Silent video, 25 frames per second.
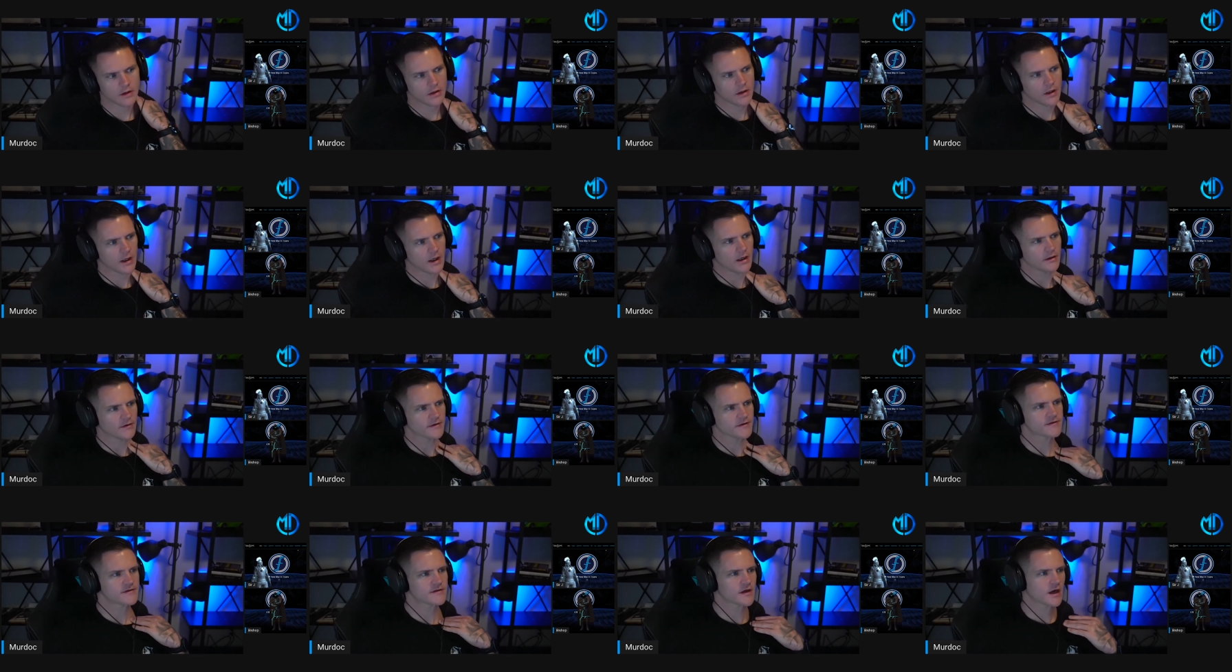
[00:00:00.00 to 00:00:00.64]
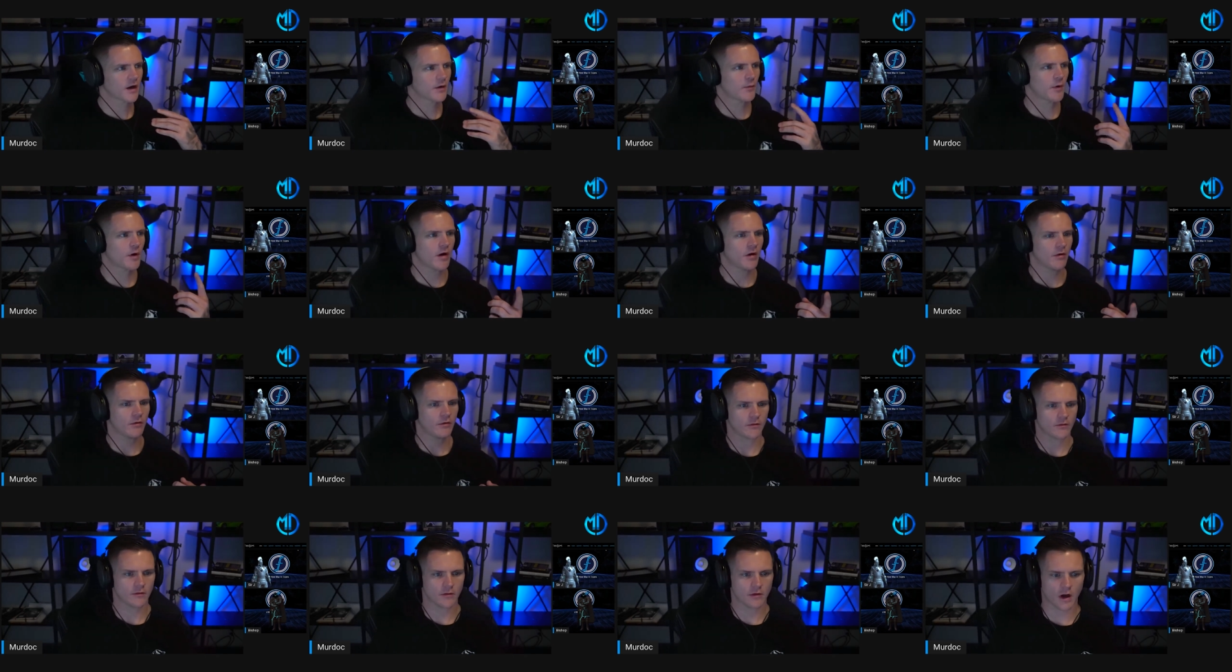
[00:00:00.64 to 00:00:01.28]
uh, let's talk
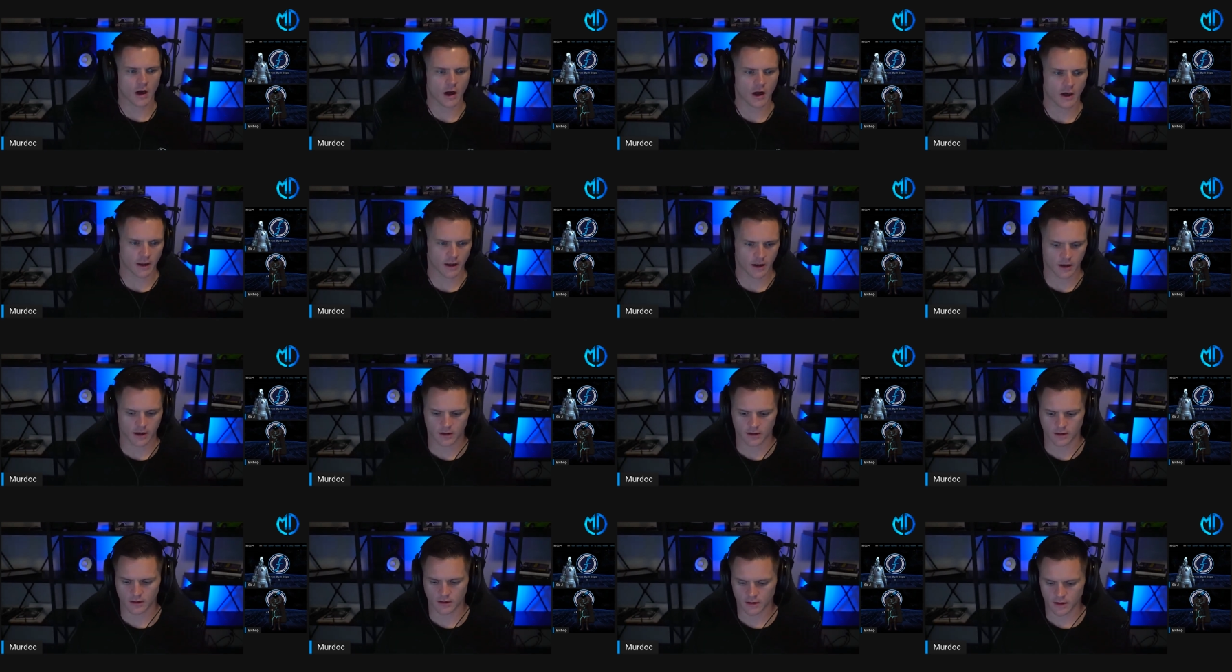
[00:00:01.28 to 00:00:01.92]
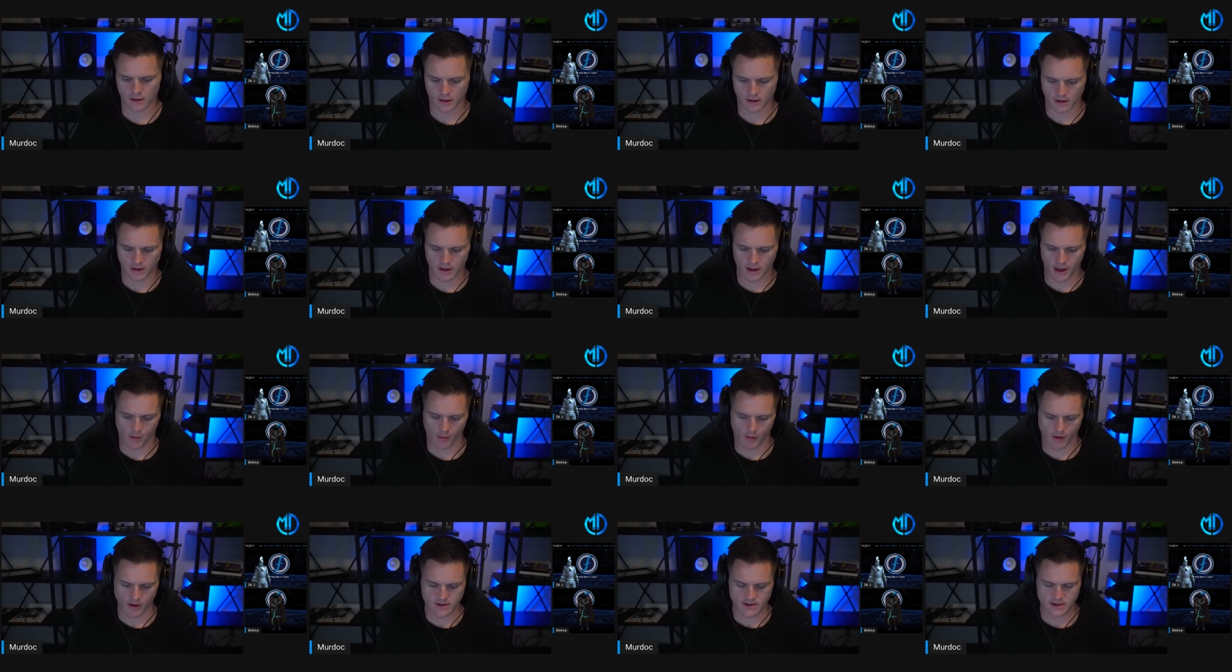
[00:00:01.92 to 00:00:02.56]
about audit and, and
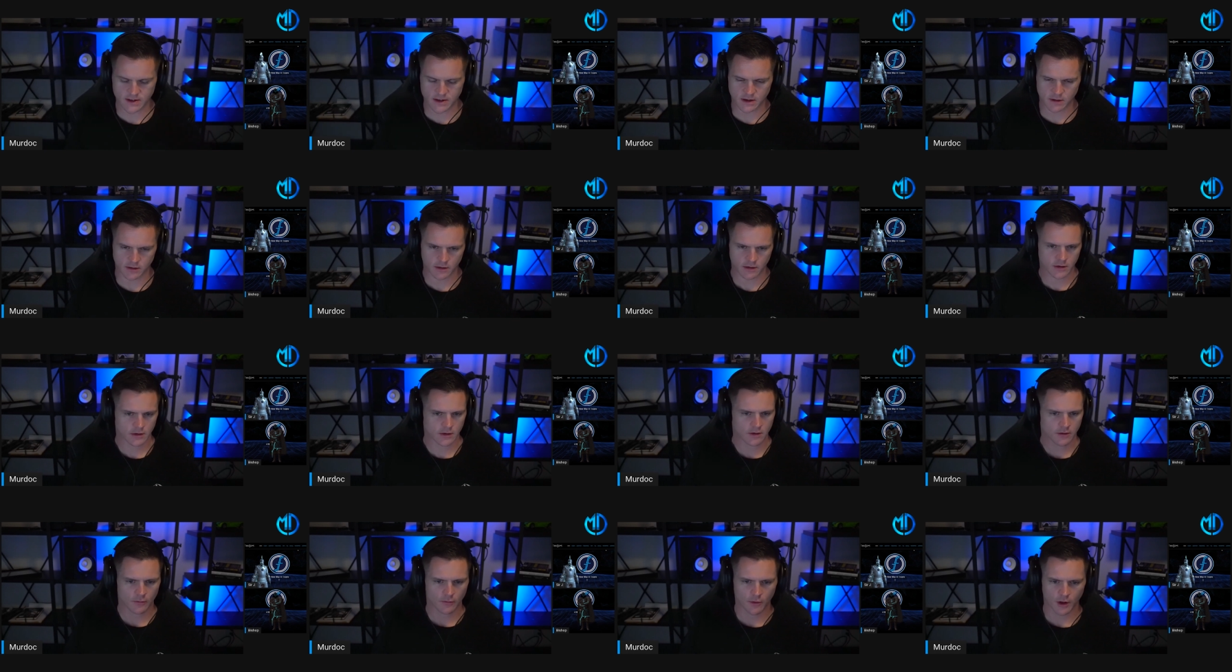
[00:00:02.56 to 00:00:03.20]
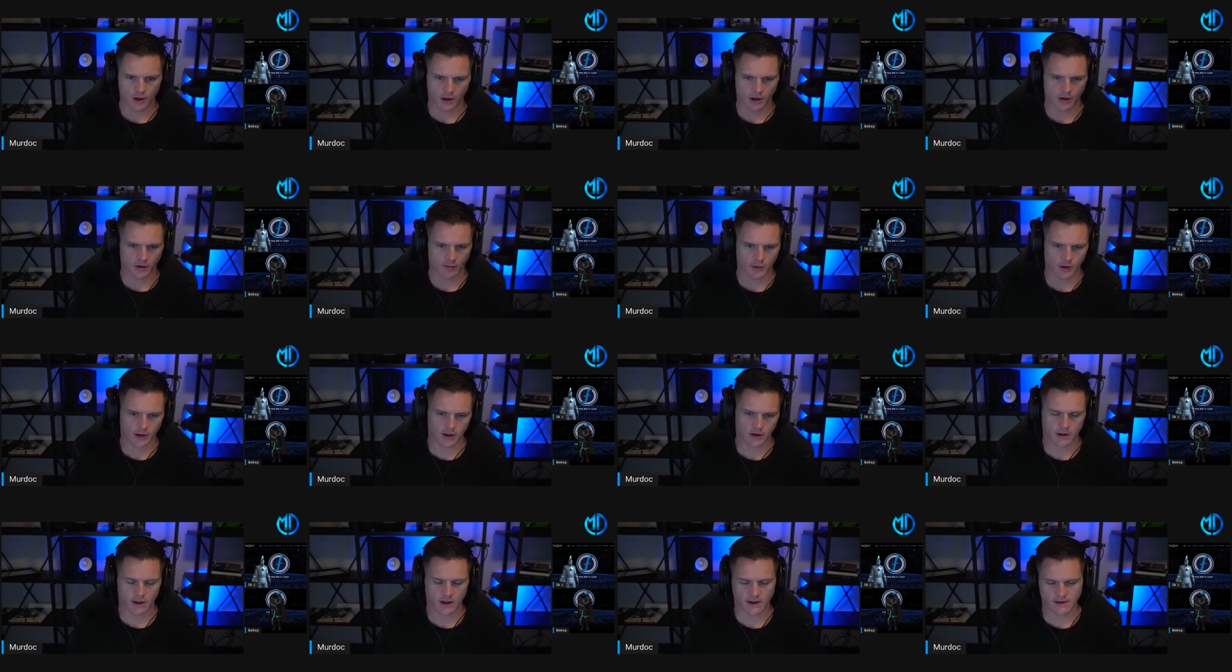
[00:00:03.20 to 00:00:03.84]
KYC. Where where
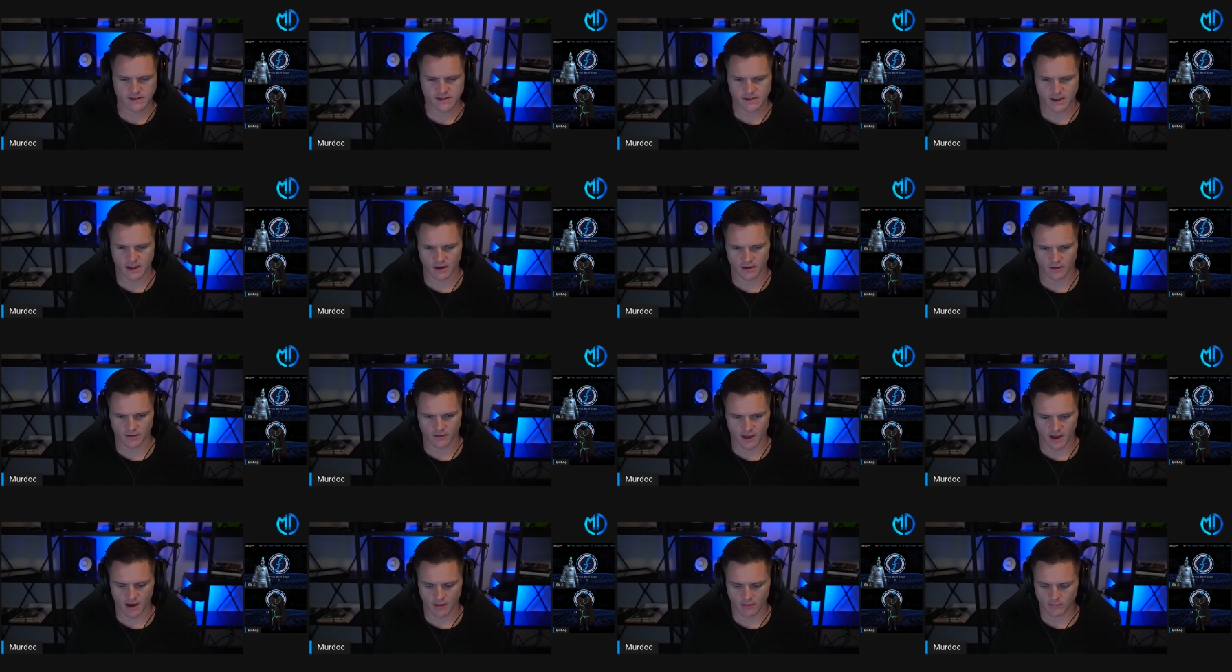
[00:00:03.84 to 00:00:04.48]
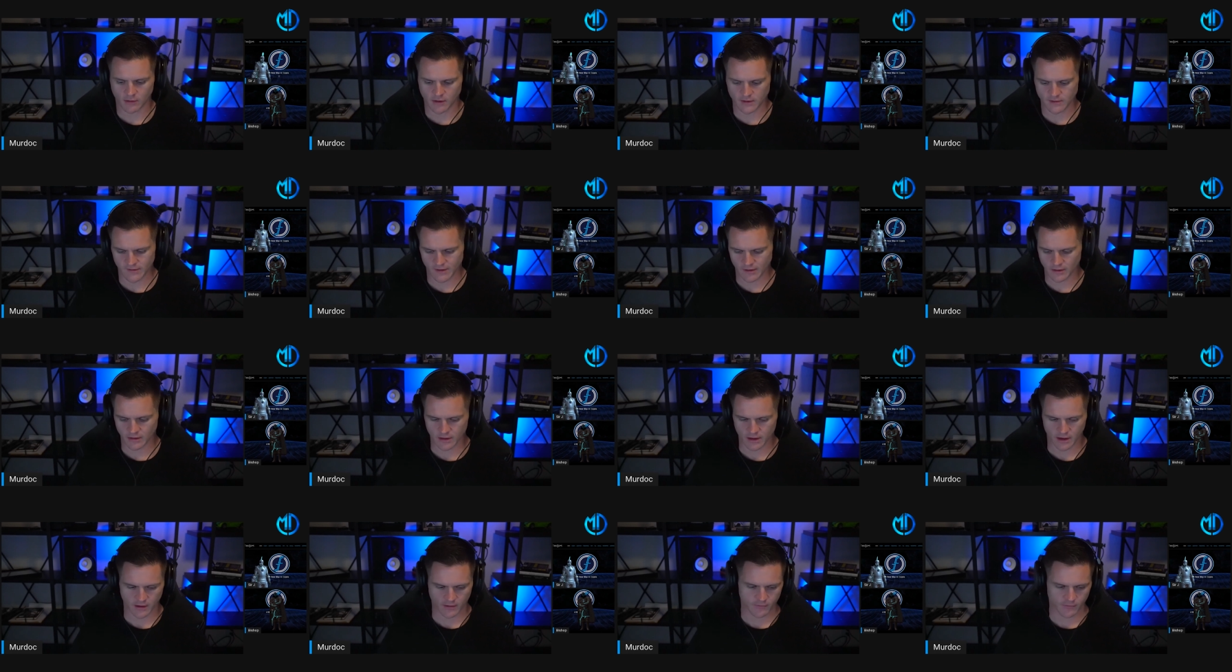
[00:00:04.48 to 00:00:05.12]
do you guys stand on that and what does that
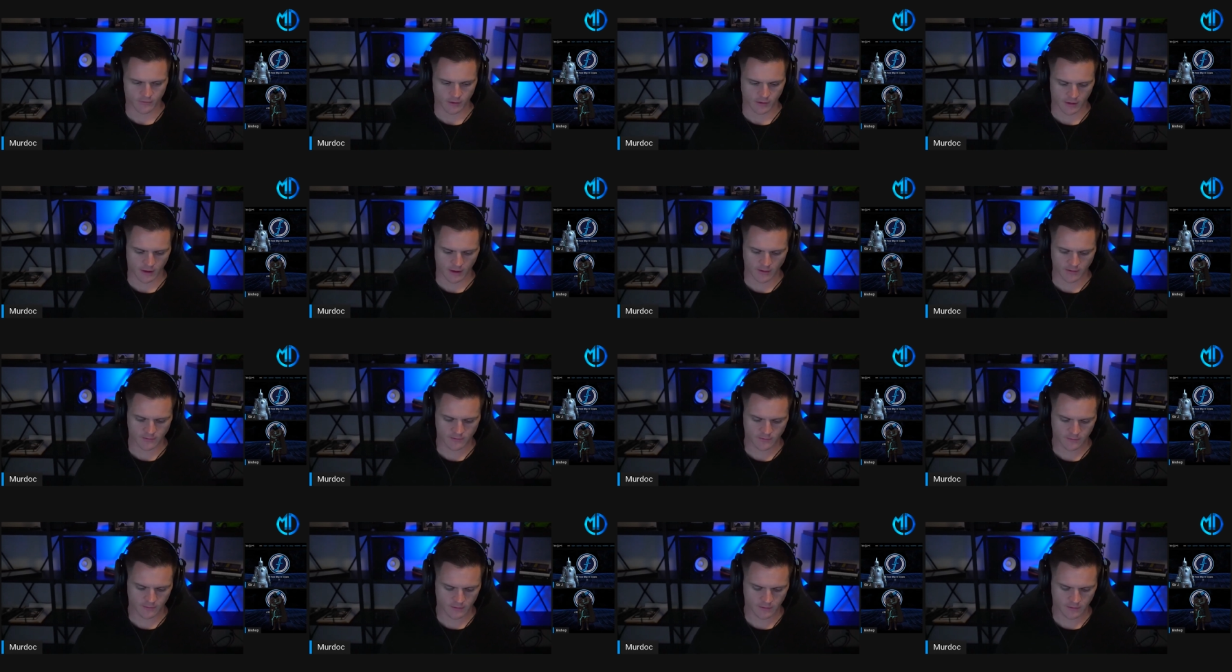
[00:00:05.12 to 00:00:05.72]
look like for you guys?